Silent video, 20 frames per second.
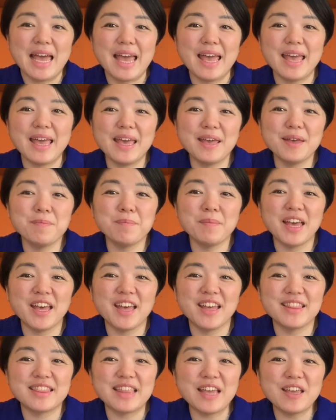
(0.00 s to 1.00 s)

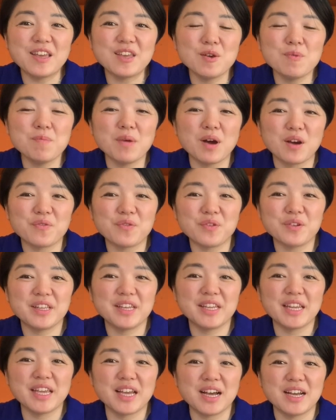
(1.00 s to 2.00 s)
Amen. Thank you, Mark, for
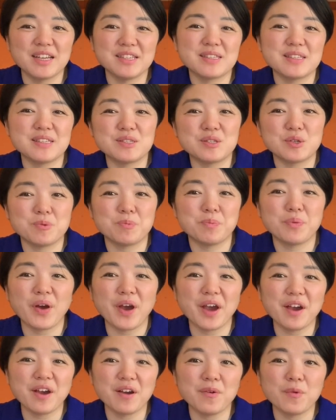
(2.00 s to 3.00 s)
leading us into
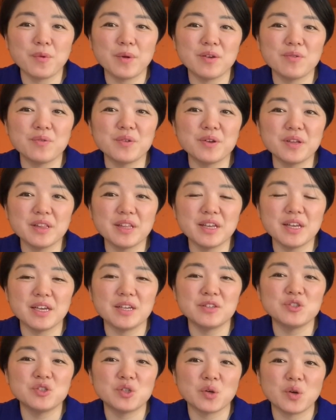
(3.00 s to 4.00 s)
prayer. We really
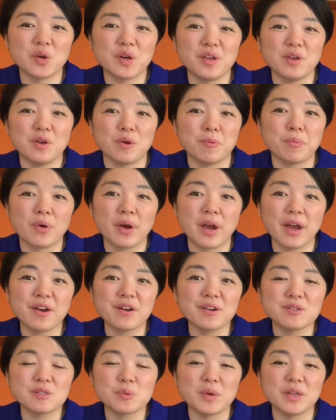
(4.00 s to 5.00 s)
enjoy your
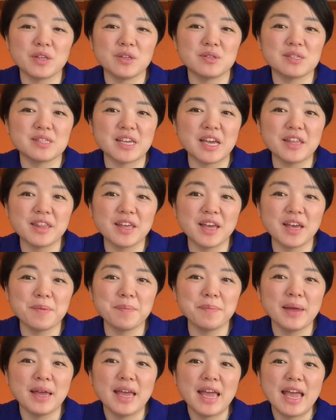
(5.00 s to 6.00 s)
prayers when you say
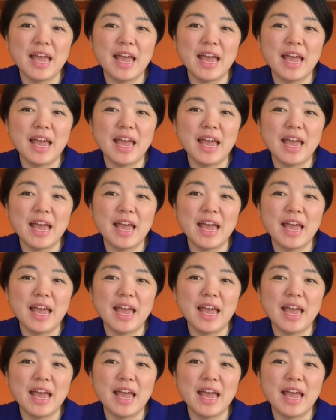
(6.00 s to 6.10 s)
them.